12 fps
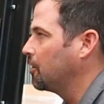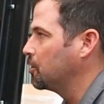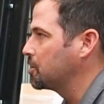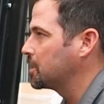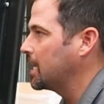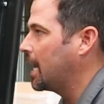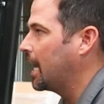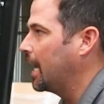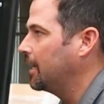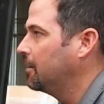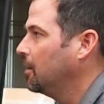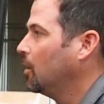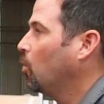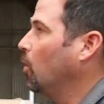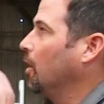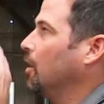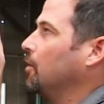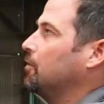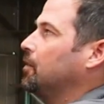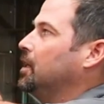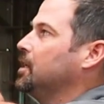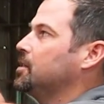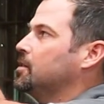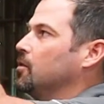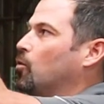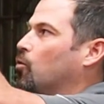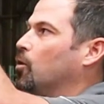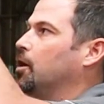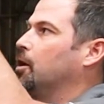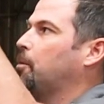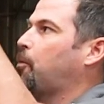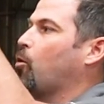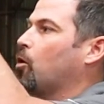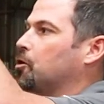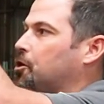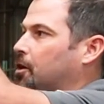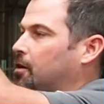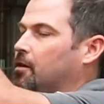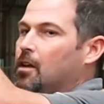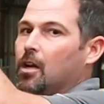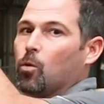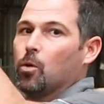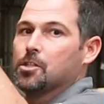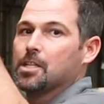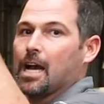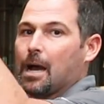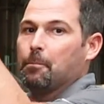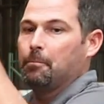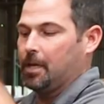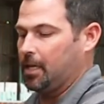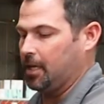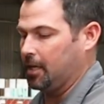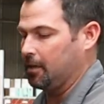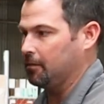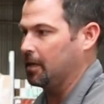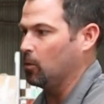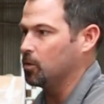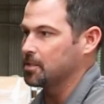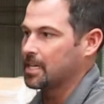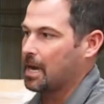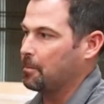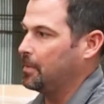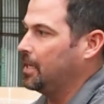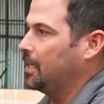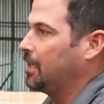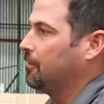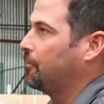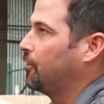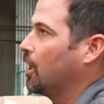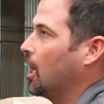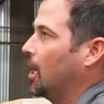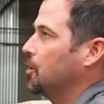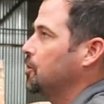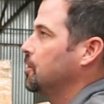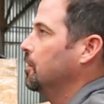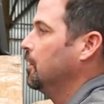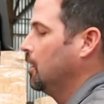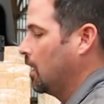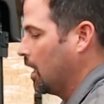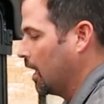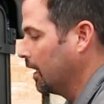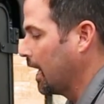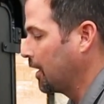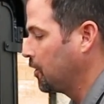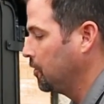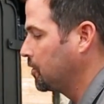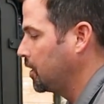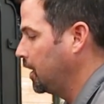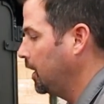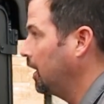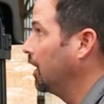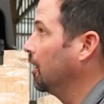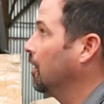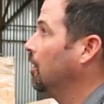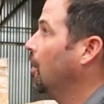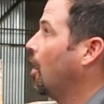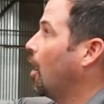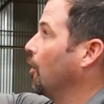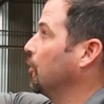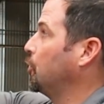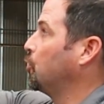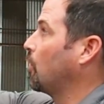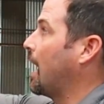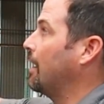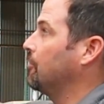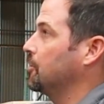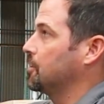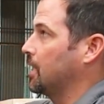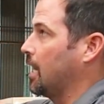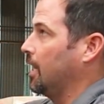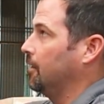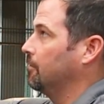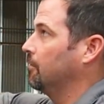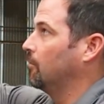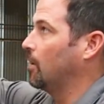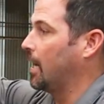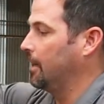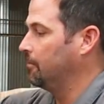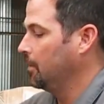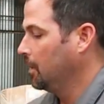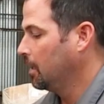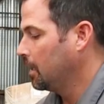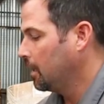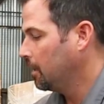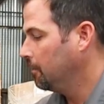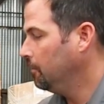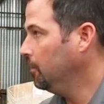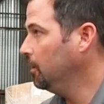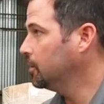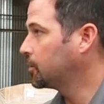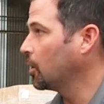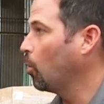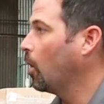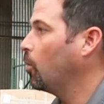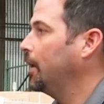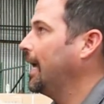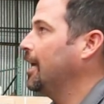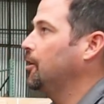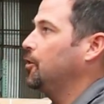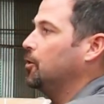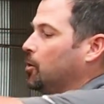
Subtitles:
other side where this rear portion was not meeting, it was not meeting flush like you see here on the driver's side, right? So what we had to